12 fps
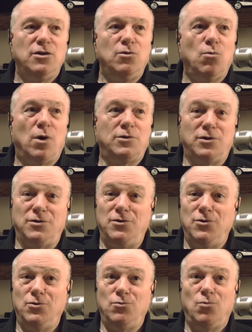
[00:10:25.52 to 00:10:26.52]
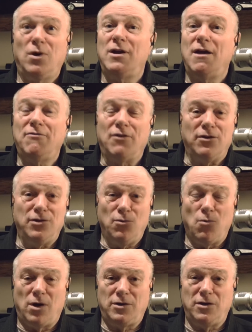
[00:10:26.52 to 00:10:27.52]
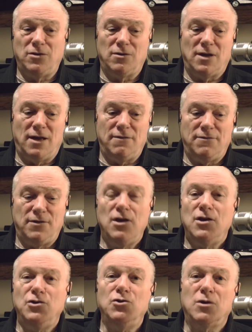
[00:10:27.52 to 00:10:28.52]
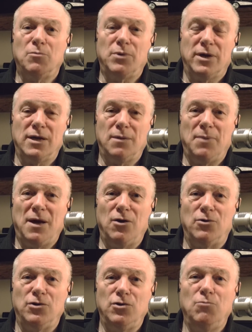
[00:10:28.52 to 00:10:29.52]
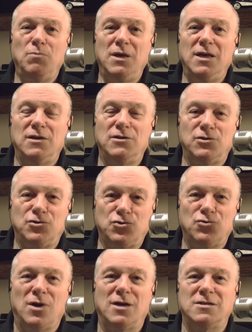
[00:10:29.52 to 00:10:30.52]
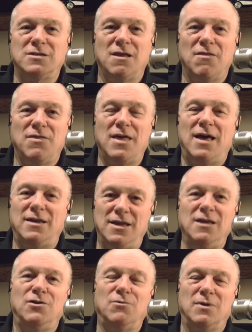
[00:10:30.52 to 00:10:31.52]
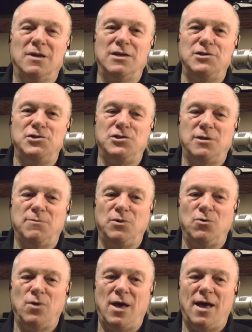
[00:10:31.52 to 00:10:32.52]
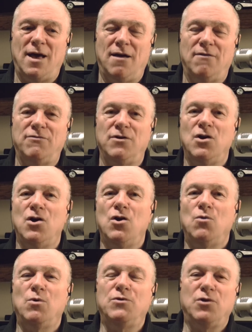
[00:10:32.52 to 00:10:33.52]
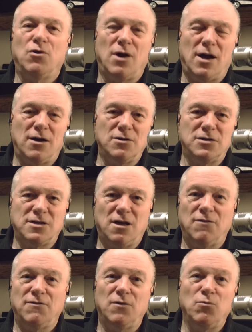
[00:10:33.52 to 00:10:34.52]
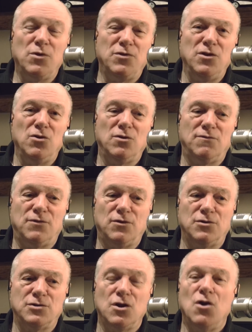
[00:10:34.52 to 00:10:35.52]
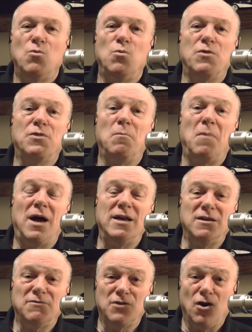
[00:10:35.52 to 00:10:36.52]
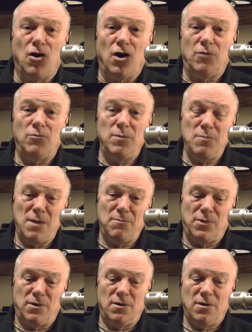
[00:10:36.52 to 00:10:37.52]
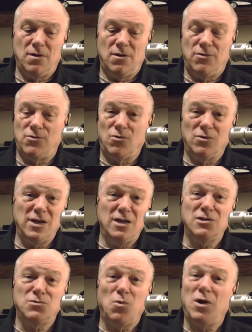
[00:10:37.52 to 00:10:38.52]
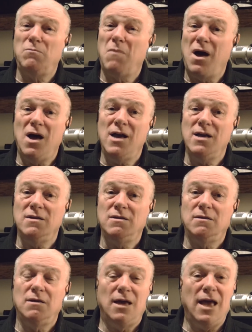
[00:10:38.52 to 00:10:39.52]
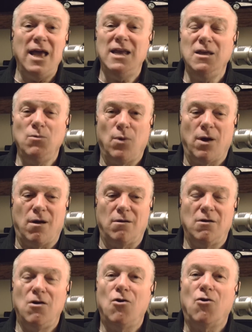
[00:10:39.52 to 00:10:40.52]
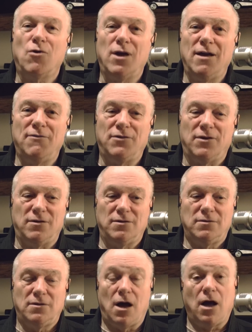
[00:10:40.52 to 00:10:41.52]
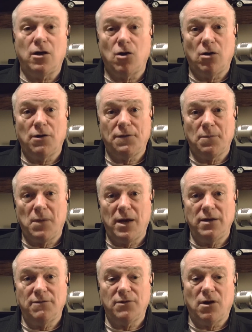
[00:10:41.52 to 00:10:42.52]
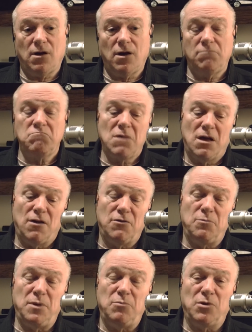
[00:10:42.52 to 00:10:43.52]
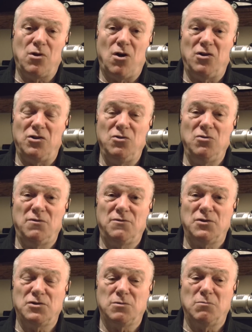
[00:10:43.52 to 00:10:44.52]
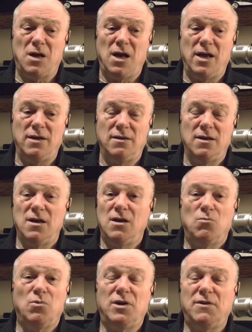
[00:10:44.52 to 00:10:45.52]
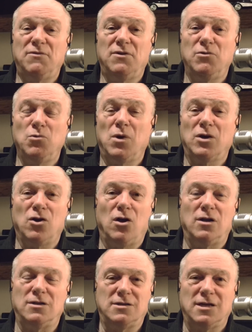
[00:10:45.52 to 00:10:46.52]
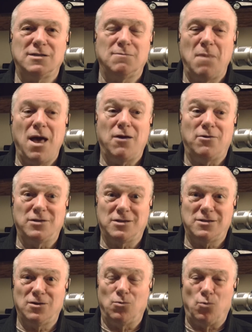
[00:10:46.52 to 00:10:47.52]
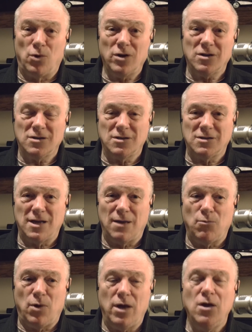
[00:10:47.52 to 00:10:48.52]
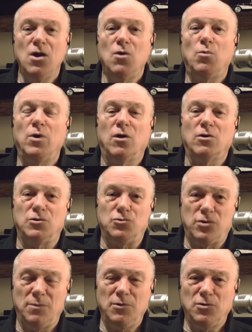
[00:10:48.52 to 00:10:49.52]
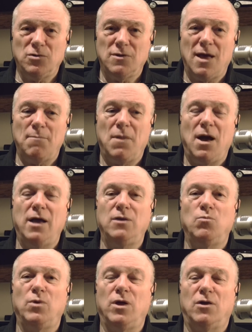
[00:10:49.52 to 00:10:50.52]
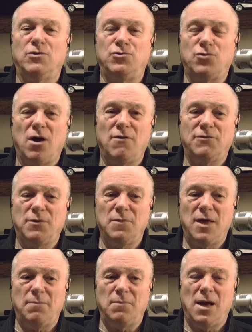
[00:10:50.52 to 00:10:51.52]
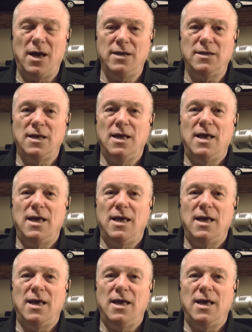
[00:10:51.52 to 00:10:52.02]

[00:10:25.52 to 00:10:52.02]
You want a new whatever you want in your life. You can bring it about. You begin to trust that inner relationship you have with your higher self, with the universe, with the mind of God. Remember, there only is one mind anywhere or ever. I call it the mind of God. Other people call it universal mind. Whatever you want to call it, doesn't matter. It still works the same way. We all contribute to that mind. We all draw from that mind.